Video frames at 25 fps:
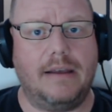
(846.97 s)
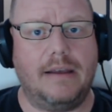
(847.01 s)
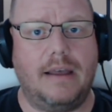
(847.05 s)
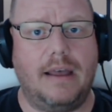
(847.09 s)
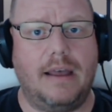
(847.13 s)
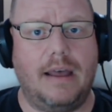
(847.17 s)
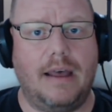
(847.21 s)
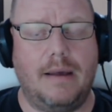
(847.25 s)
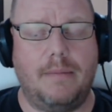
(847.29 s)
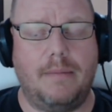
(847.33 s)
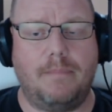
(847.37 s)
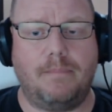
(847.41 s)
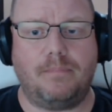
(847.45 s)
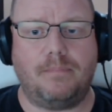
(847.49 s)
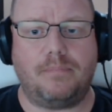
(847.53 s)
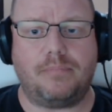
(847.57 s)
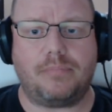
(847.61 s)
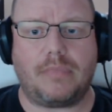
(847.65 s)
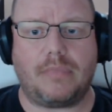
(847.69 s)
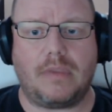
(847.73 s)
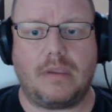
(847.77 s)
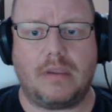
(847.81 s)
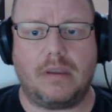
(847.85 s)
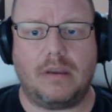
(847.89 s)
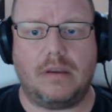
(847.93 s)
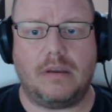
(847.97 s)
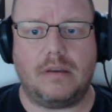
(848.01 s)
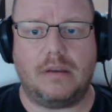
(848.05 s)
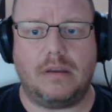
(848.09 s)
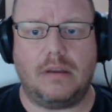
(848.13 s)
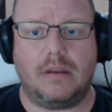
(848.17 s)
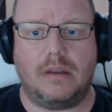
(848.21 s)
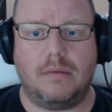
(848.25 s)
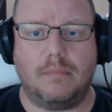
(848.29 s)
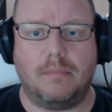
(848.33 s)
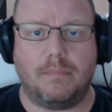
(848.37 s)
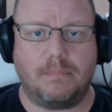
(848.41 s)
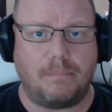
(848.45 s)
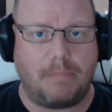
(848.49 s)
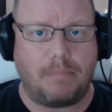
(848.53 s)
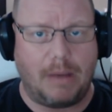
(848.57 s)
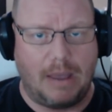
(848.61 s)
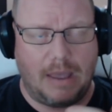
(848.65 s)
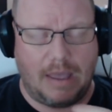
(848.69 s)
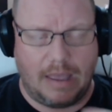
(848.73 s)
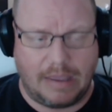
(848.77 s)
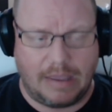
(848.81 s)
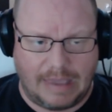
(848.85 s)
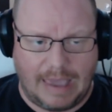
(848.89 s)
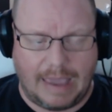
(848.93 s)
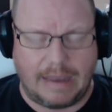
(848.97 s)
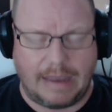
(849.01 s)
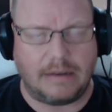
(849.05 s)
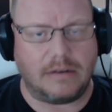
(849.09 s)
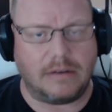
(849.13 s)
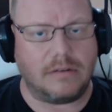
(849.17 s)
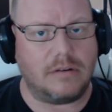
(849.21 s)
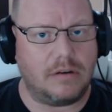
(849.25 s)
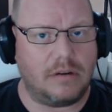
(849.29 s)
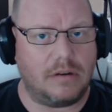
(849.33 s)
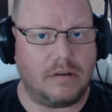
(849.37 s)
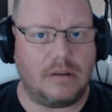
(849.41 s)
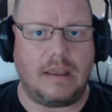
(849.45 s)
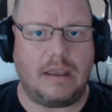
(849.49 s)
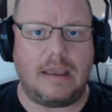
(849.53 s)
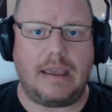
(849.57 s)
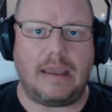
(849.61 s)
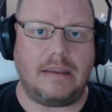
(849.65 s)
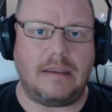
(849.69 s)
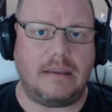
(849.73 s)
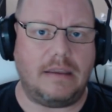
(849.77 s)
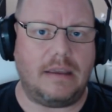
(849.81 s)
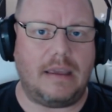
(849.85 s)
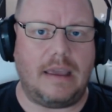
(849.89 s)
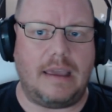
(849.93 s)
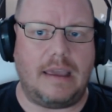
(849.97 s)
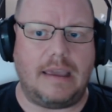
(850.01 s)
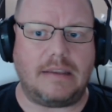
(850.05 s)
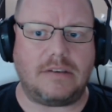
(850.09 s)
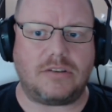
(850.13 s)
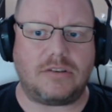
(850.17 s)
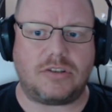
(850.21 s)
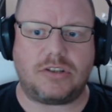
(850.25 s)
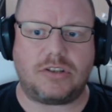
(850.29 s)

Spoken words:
But again, it